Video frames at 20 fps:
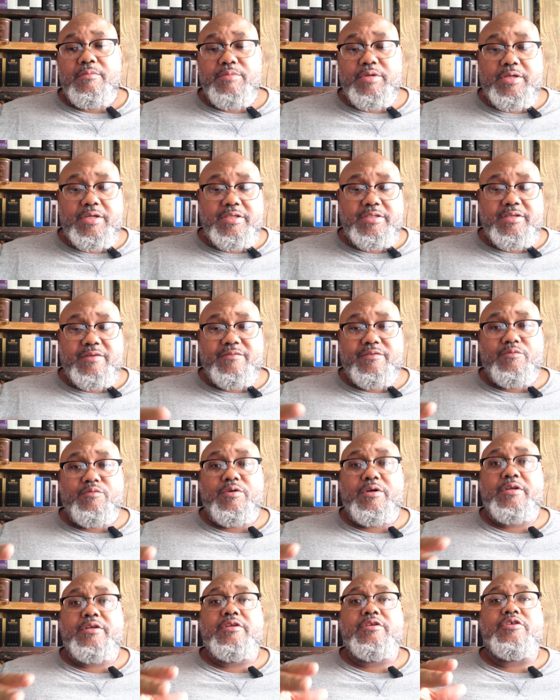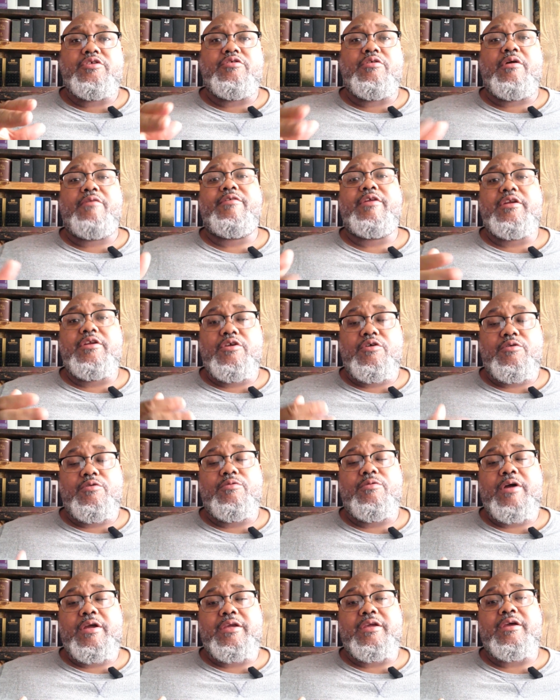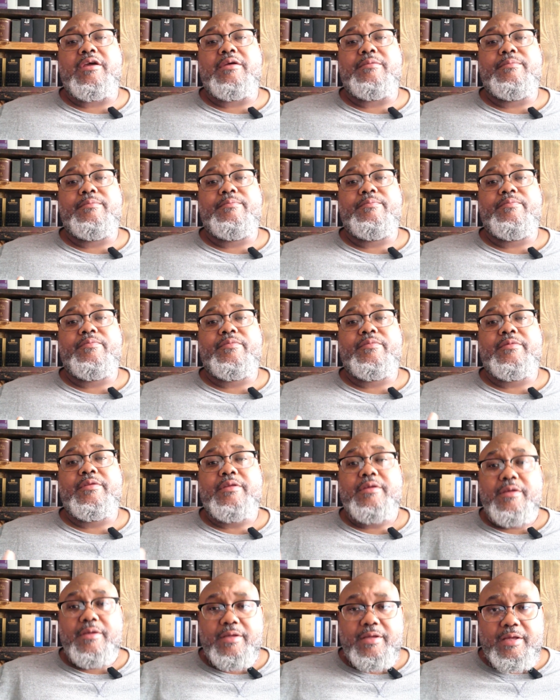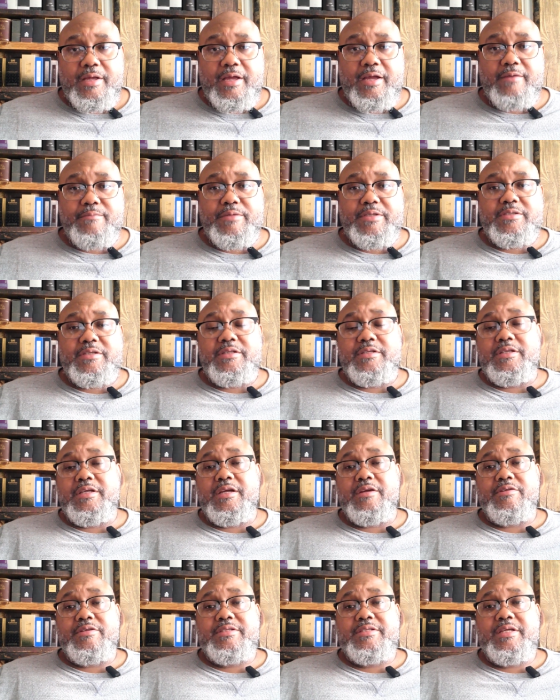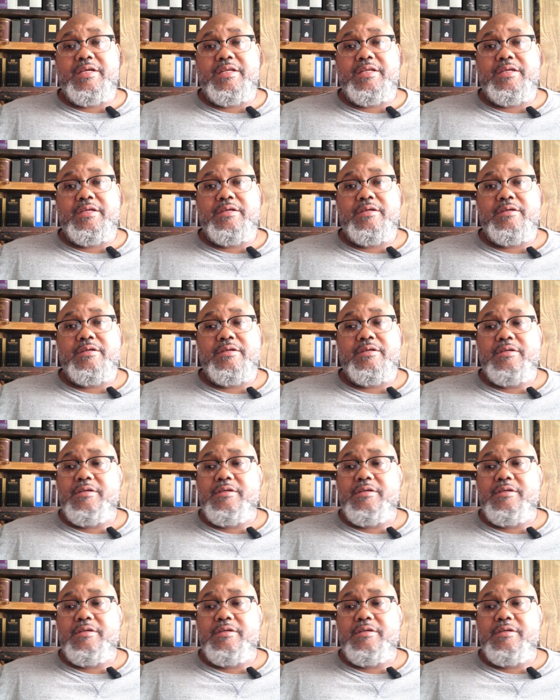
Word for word: Because everyone, you already know who I am. I'm Mr. Dieras Teddy.